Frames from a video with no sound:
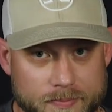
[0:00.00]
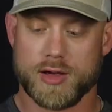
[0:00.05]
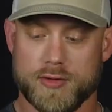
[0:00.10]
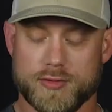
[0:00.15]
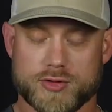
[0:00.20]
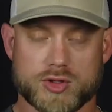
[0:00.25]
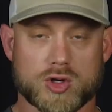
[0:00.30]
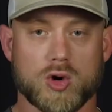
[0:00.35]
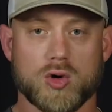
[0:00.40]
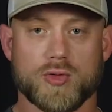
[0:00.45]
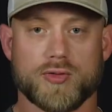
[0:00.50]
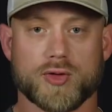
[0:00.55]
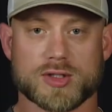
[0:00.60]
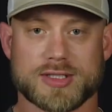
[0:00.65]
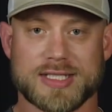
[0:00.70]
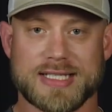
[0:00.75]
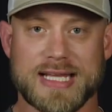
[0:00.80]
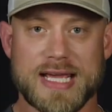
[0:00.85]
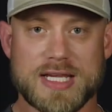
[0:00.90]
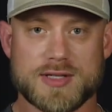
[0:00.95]
So for
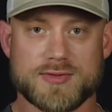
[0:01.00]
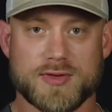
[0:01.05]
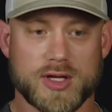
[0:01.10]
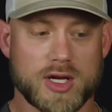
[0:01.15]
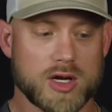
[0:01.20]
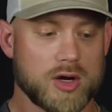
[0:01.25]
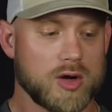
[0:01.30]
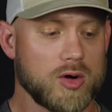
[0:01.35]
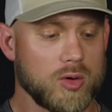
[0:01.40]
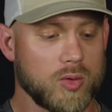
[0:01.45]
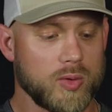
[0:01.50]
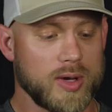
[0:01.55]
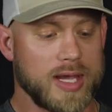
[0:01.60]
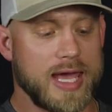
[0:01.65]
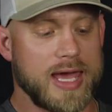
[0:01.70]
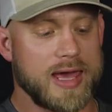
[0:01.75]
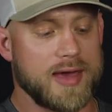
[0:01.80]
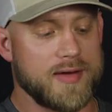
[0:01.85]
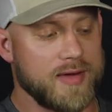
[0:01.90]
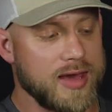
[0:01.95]
today's video, we
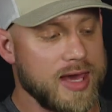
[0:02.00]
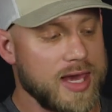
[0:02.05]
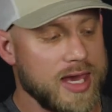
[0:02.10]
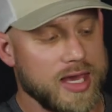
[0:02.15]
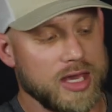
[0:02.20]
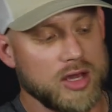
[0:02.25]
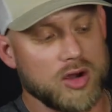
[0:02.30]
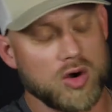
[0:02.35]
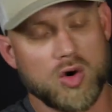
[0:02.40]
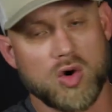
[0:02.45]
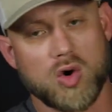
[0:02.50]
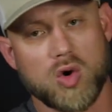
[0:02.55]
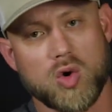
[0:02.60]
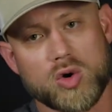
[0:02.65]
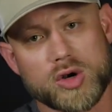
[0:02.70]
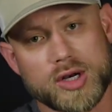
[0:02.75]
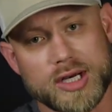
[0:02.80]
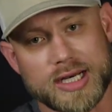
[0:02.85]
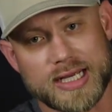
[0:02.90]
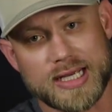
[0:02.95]
have a
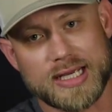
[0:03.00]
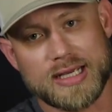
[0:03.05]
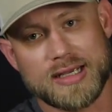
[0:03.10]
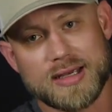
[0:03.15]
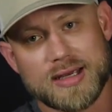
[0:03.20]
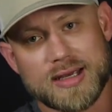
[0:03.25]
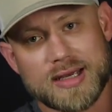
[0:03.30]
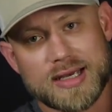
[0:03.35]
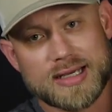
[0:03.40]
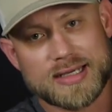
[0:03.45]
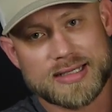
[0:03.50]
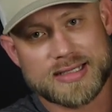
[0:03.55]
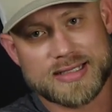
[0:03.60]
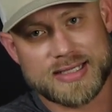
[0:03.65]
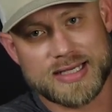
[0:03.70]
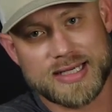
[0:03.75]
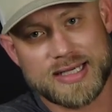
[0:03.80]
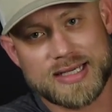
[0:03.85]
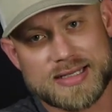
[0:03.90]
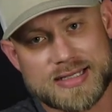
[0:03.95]
Hornady
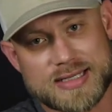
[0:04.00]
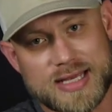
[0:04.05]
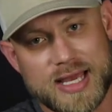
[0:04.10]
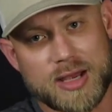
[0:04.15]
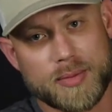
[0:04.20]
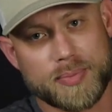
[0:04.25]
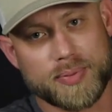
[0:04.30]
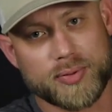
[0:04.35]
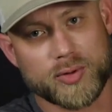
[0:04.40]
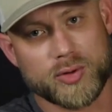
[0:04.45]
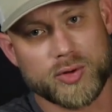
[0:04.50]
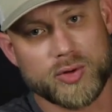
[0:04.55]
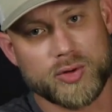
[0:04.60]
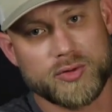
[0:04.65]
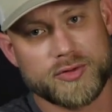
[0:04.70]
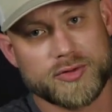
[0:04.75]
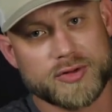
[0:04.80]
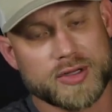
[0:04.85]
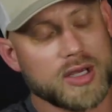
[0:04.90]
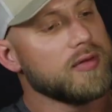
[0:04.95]
TSA
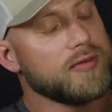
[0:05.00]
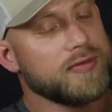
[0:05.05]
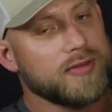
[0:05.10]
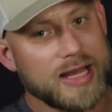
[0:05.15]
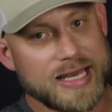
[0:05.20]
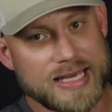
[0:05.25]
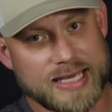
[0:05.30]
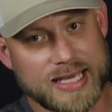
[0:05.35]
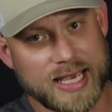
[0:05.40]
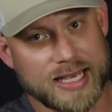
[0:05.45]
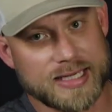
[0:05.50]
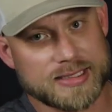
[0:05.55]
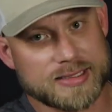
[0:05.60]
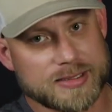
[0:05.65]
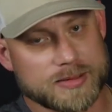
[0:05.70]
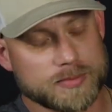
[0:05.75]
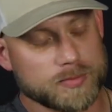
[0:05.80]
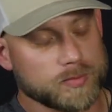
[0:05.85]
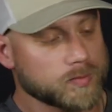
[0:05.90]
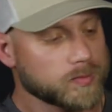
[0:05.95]
approved flight case.